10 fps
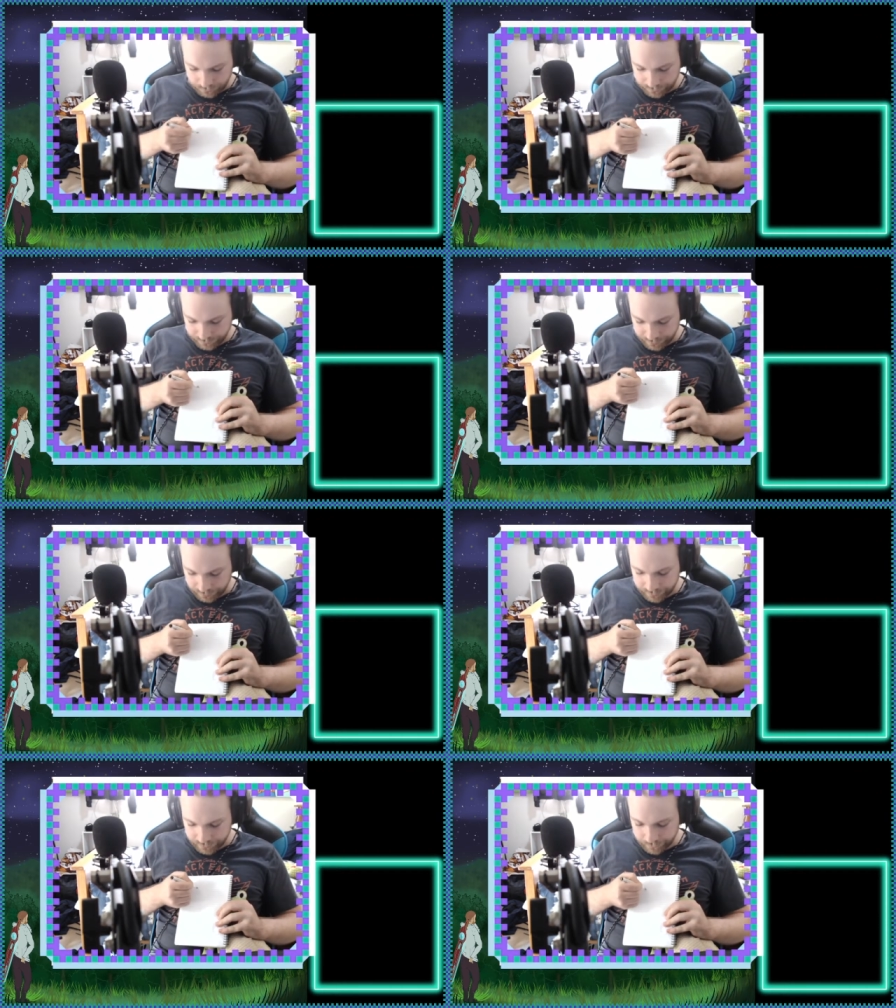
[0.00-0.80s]
our
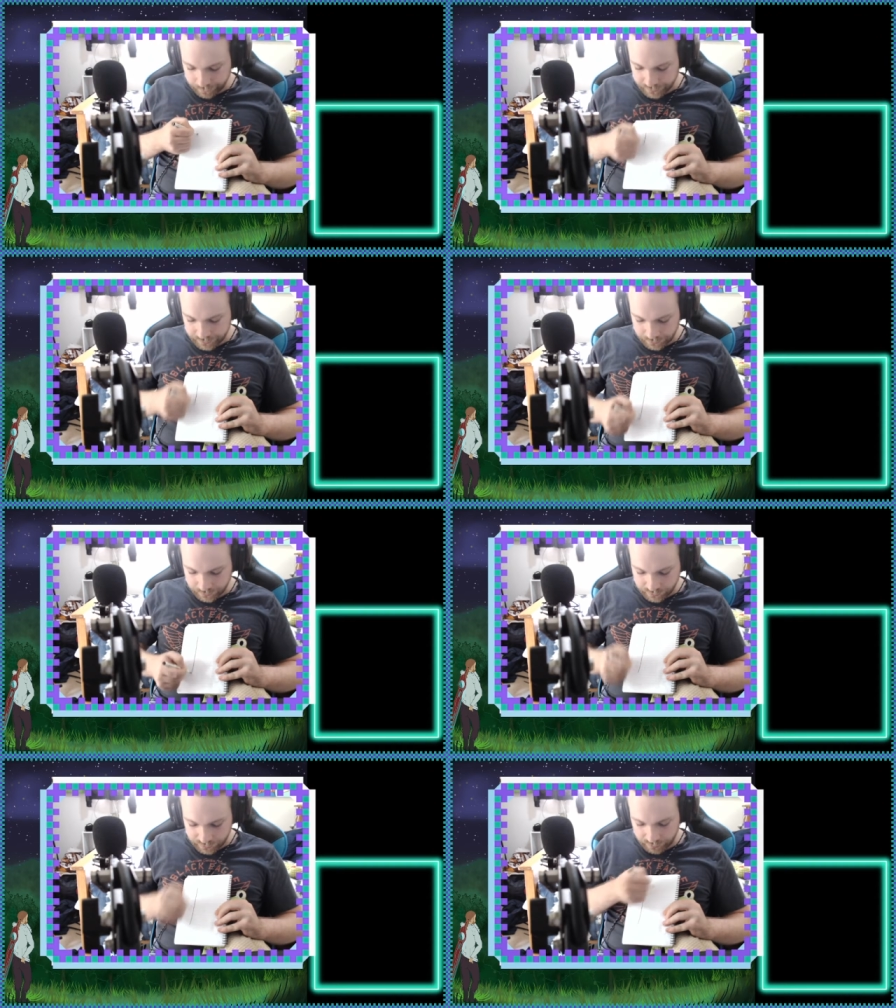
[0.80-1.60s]
sides of the
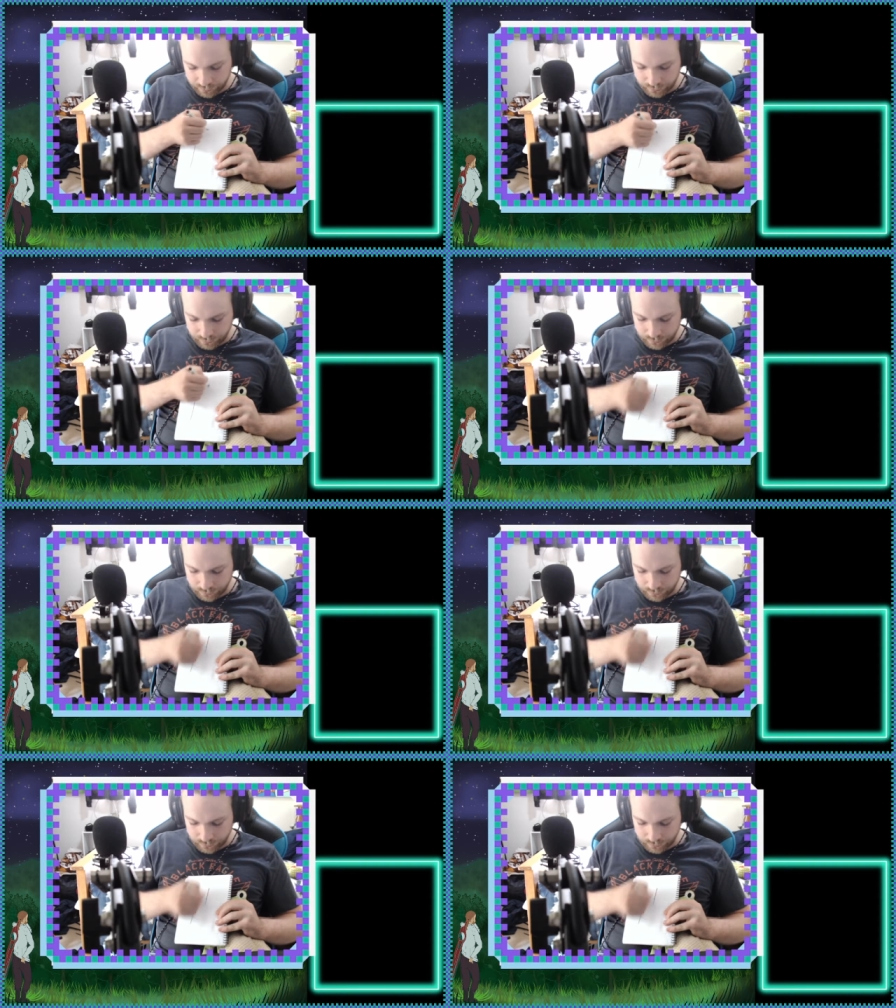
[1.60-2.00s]
material again,